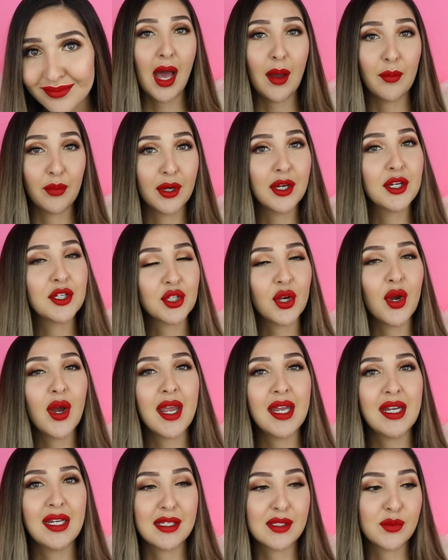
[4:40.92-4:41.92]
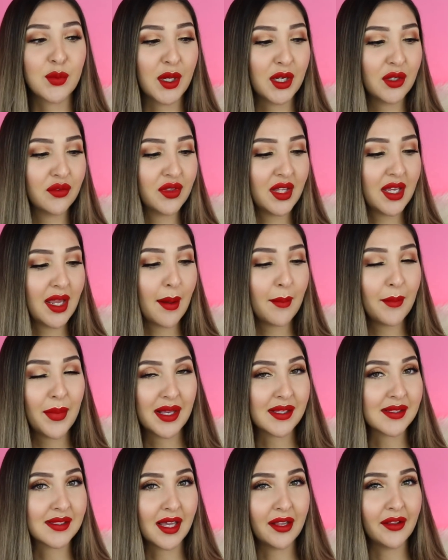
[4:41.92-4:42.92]
I'm pretty sure it is one of the
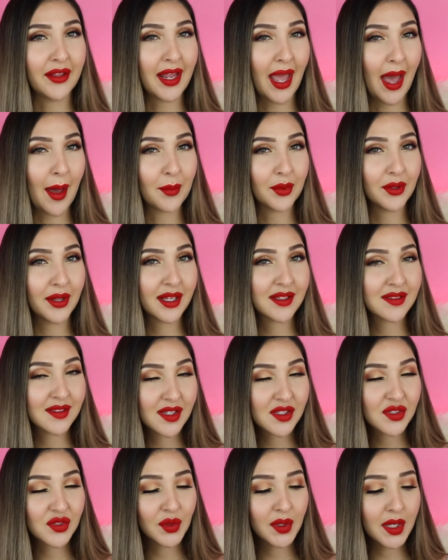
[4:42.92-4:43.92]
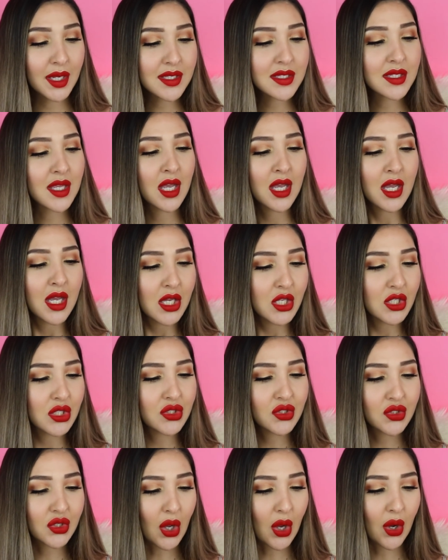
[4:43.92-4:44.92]
best-selling Apple accessories.
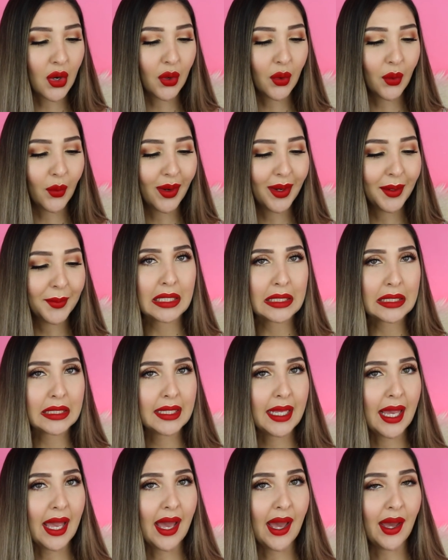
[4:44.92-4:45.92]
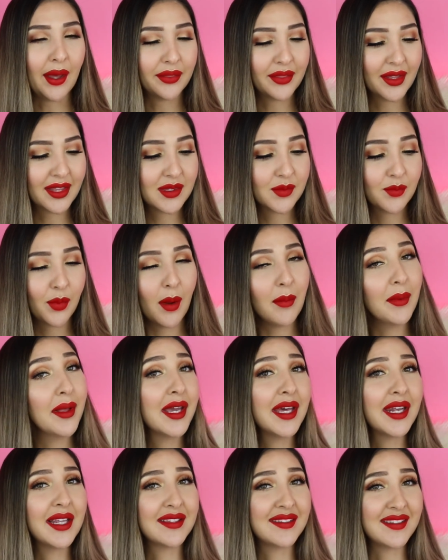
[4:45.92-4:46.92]
So yeah, that's probably
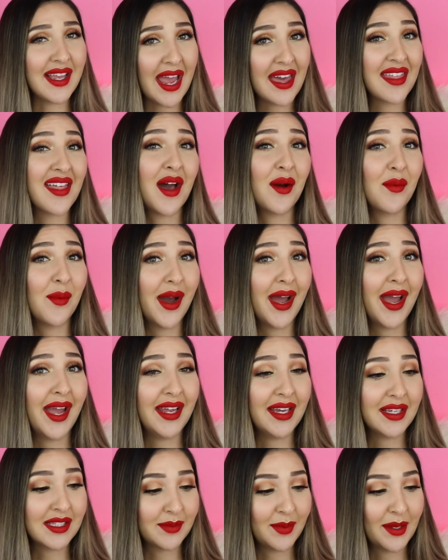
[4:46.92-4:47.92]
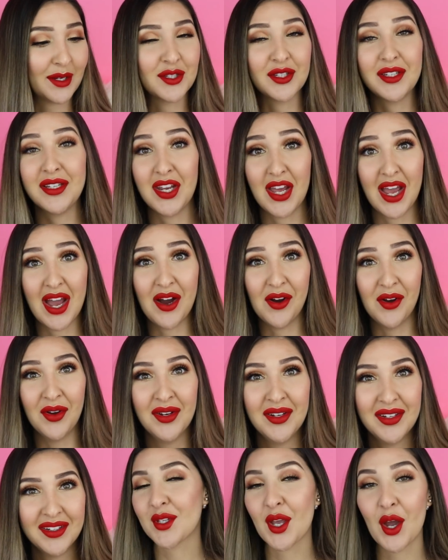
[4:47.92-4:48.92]
gonna stay that way, especially
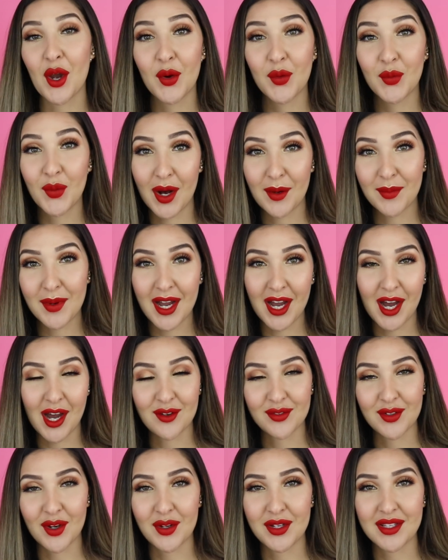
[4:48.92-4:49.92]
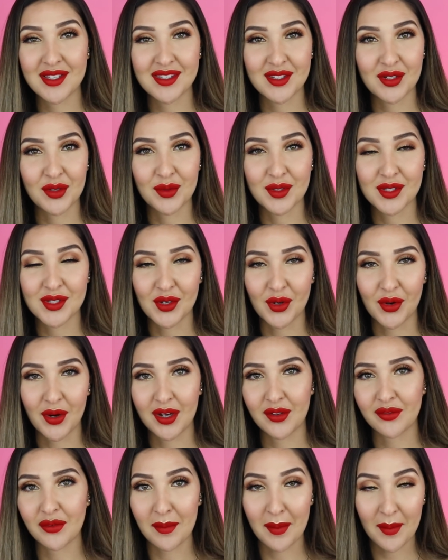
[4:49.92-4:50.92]
now. So while my iPhone is still
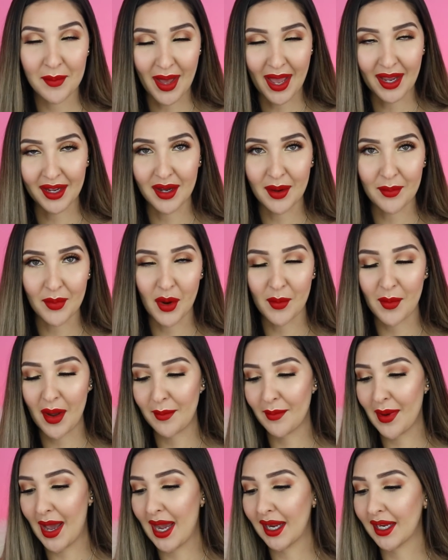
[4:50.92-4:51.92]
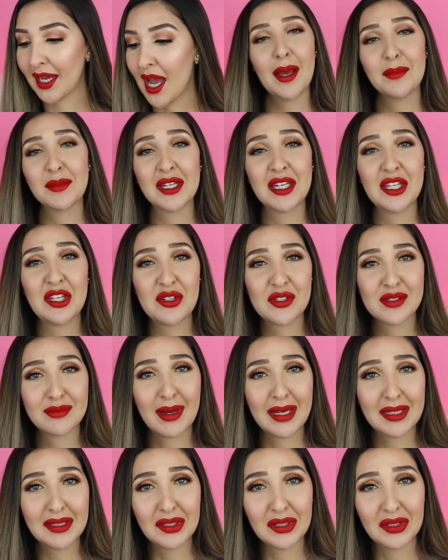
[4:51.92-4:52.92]
restoring from a backup on my Mac, I'm gonna use
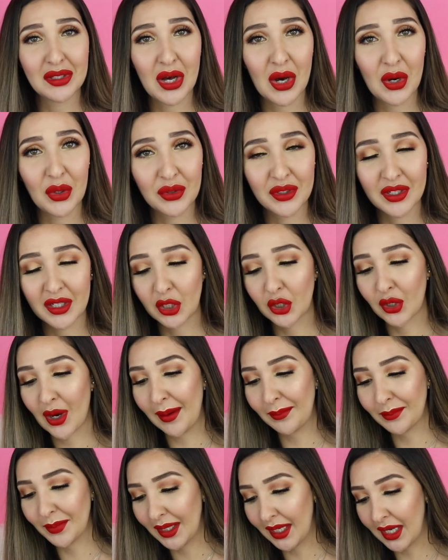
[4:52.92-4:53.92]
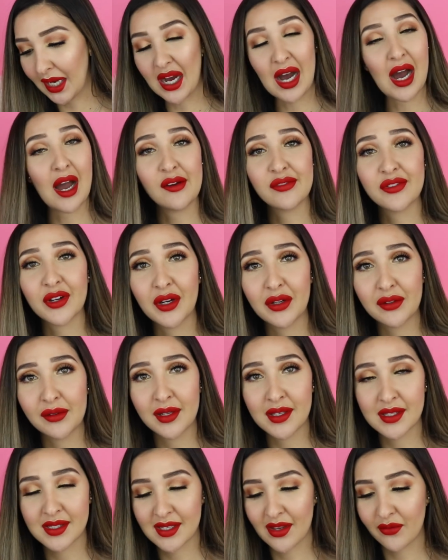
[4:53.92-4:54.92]
my little old grandpa
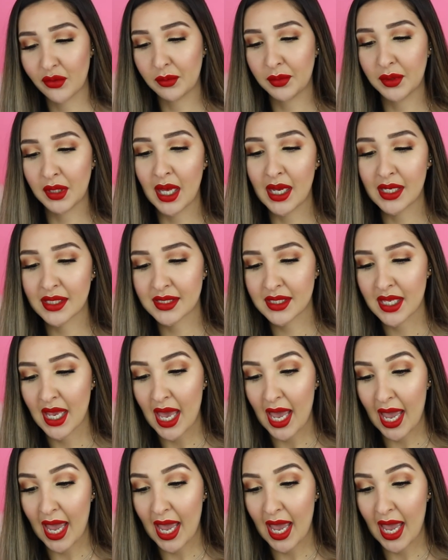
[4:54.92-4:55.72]
iPhone 7 Plus